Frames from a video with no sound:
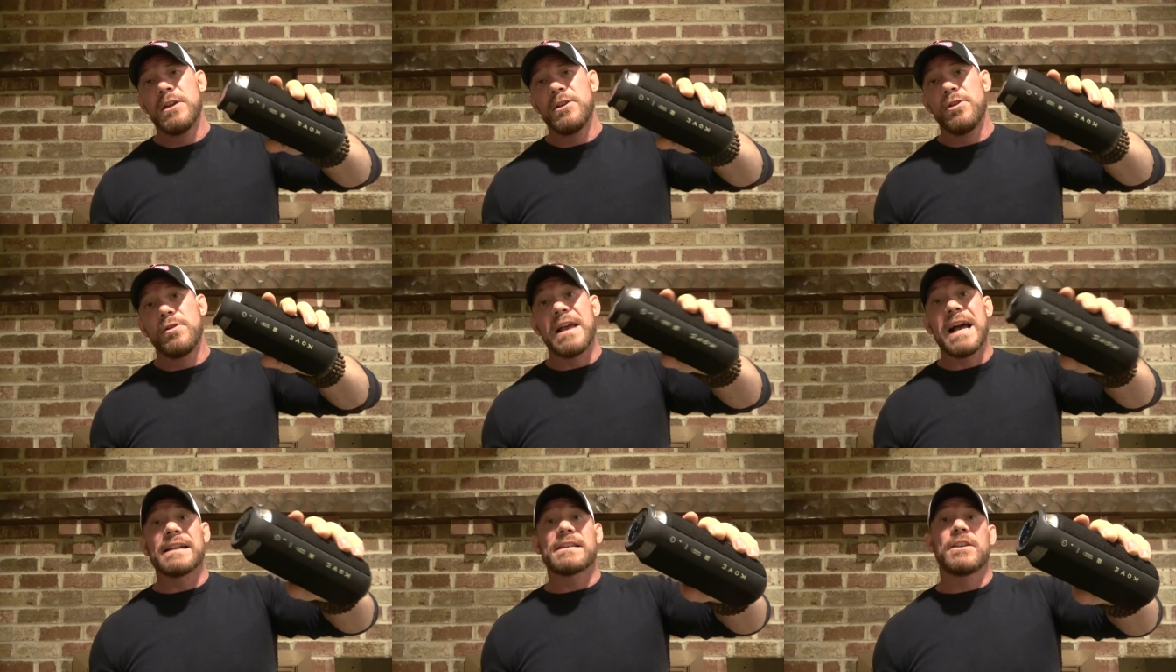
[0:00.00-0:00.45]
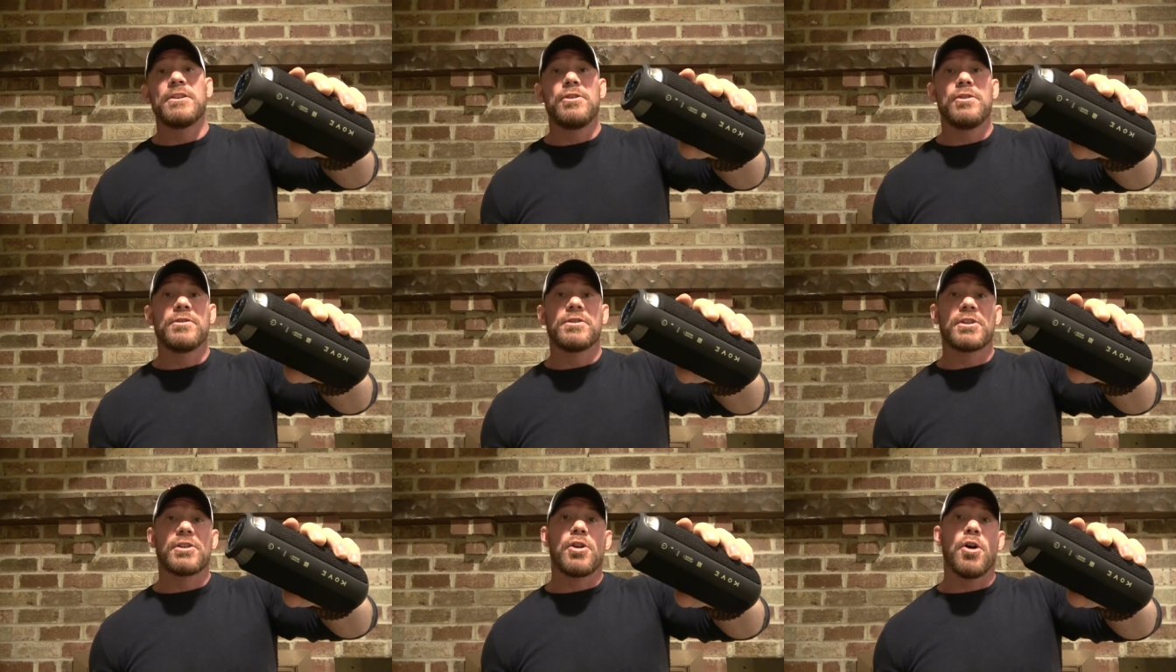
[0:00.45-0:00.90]
you guys can
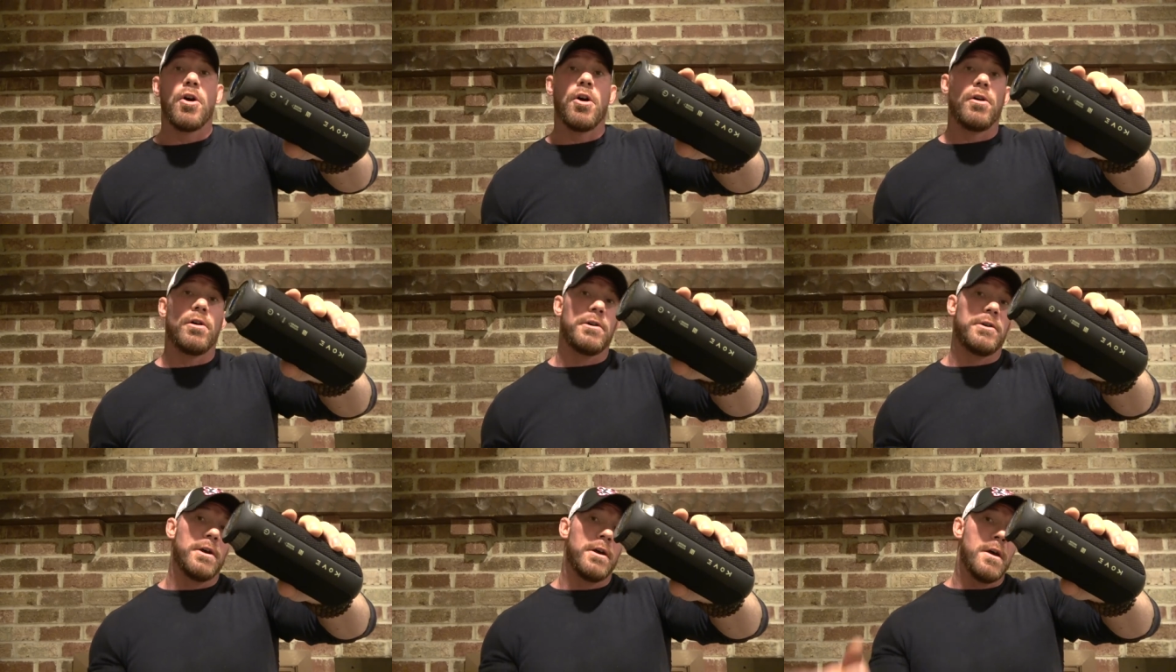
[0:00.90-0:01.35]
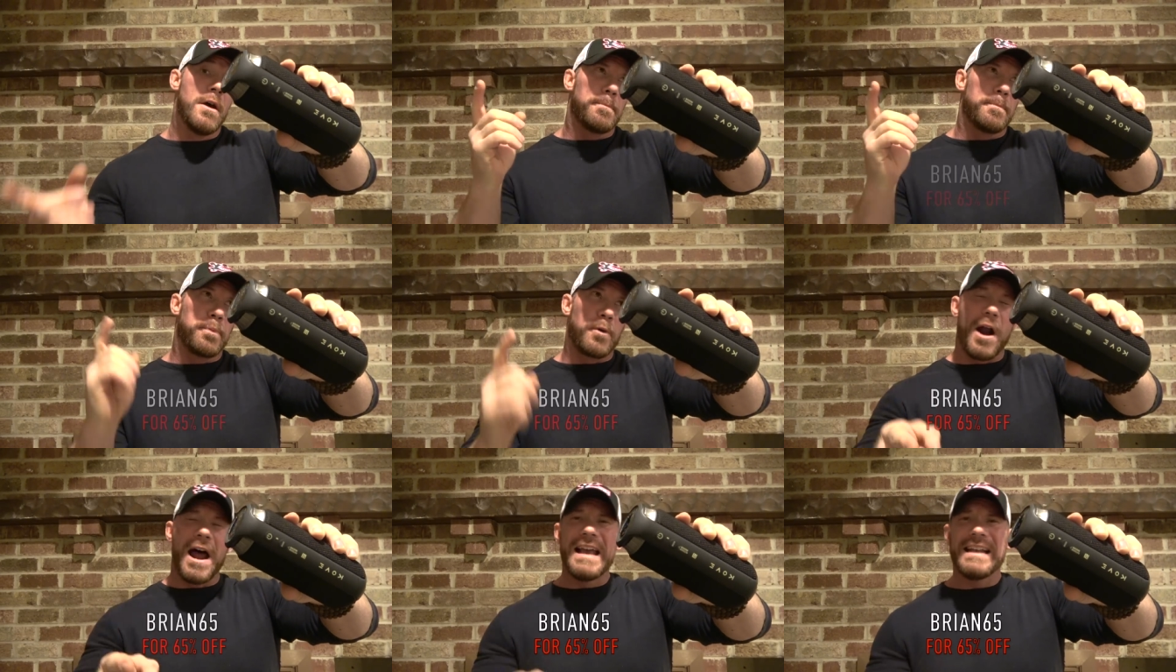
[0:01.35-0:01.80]
use the code
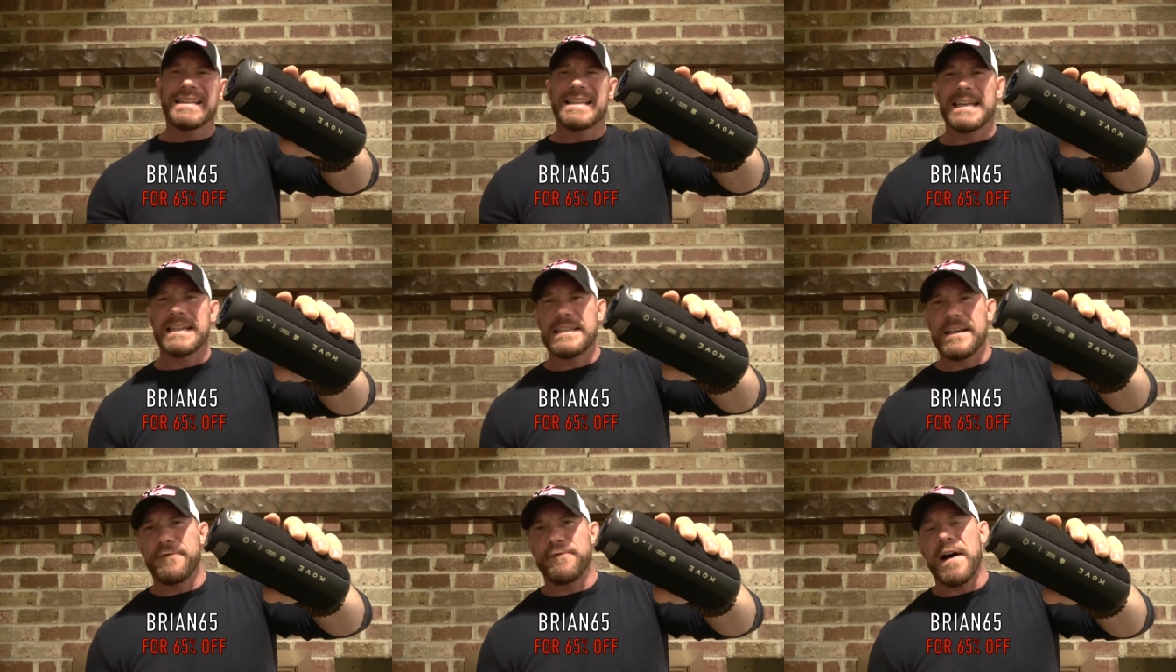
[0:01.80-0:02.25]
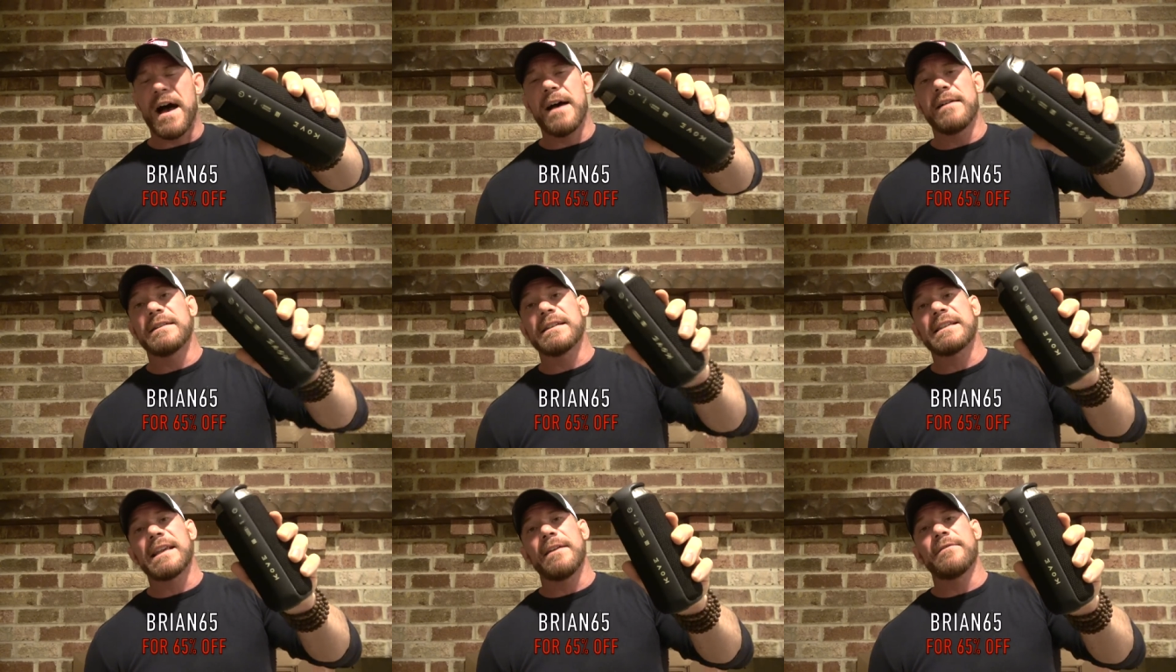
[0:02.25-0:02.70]

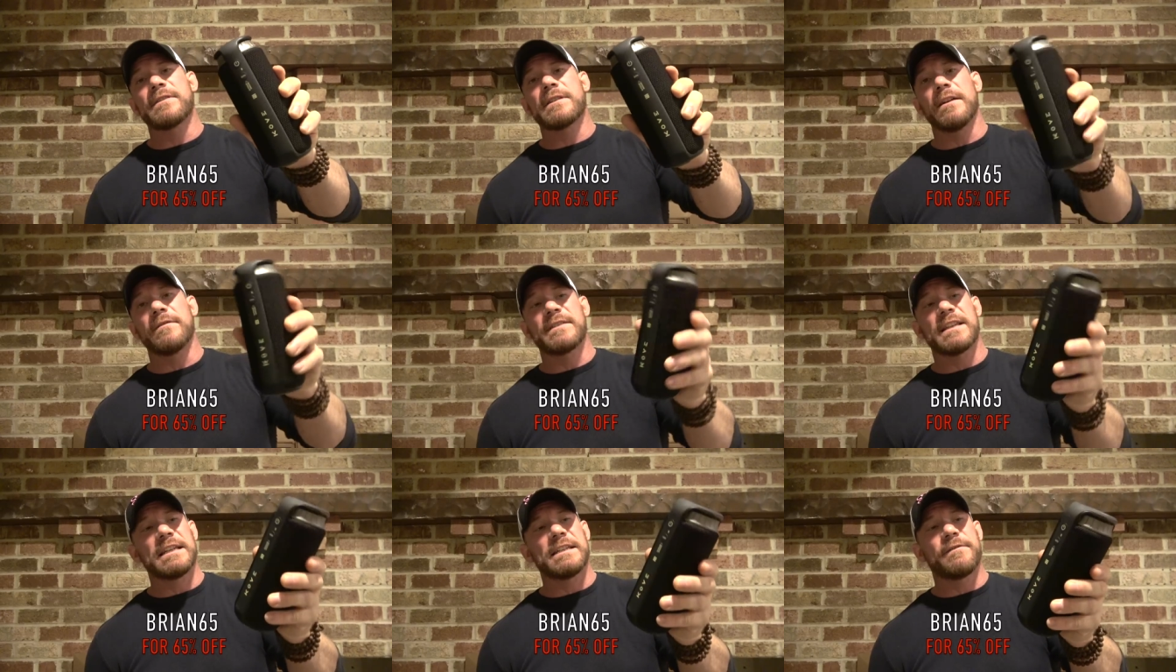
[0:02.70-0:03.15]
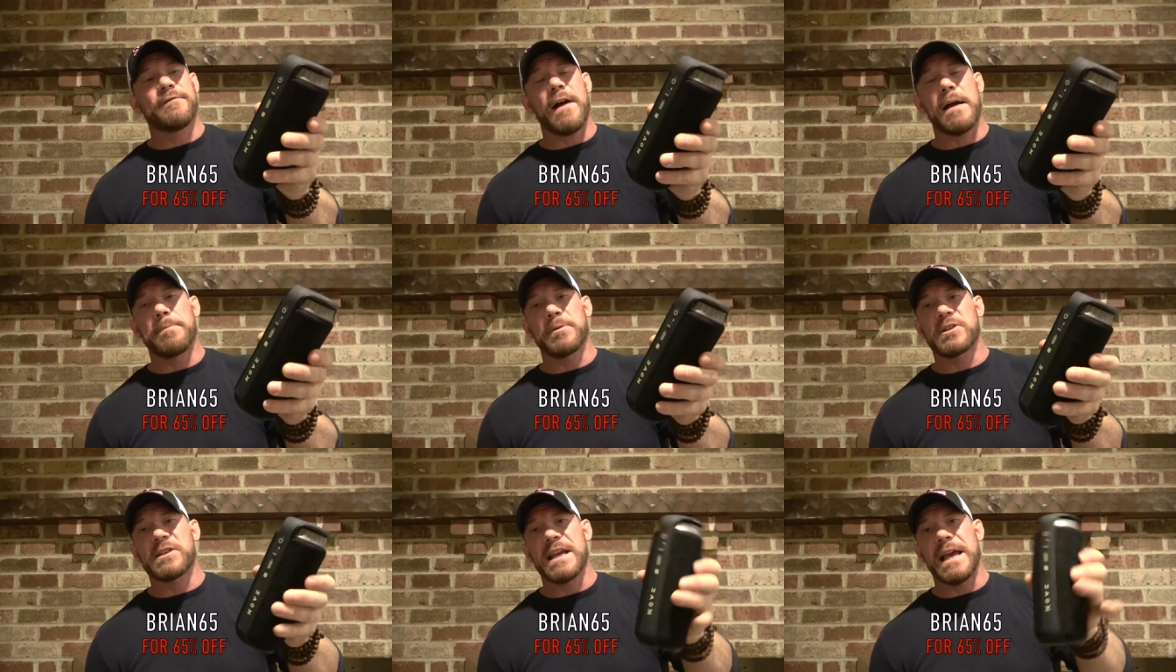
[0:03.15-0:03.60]
Brian65 to save yourself
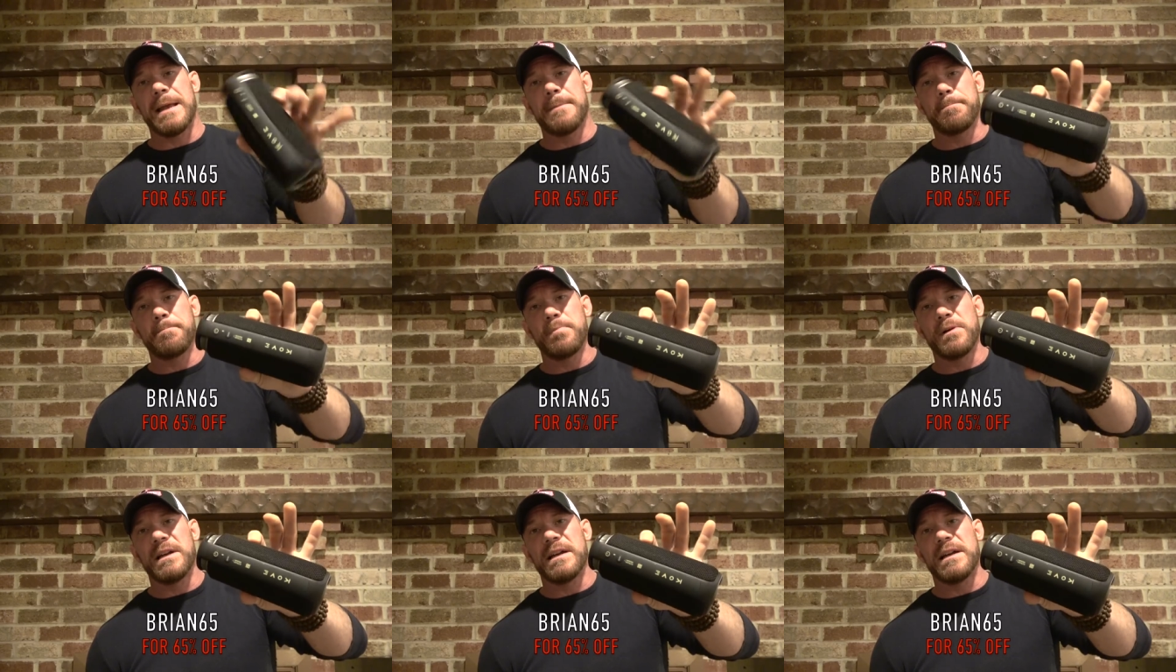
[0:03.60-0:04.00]
65%.